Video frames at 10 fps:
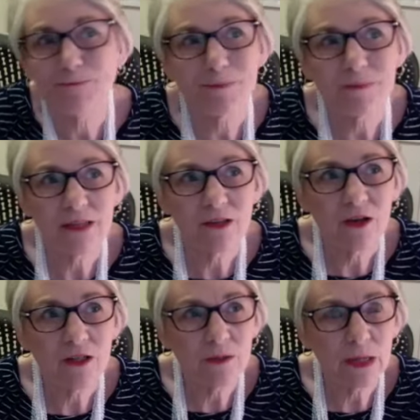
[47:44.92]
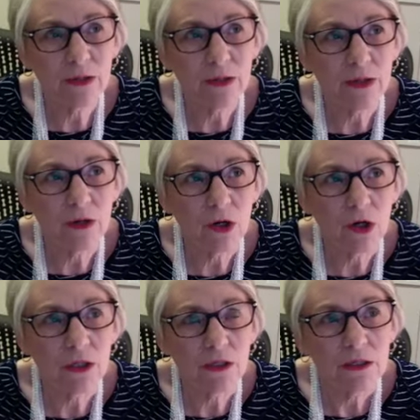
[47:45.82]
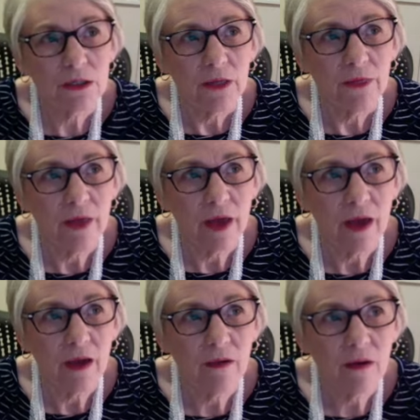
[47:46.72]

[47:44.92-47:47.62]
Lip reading: my thoughts about it are that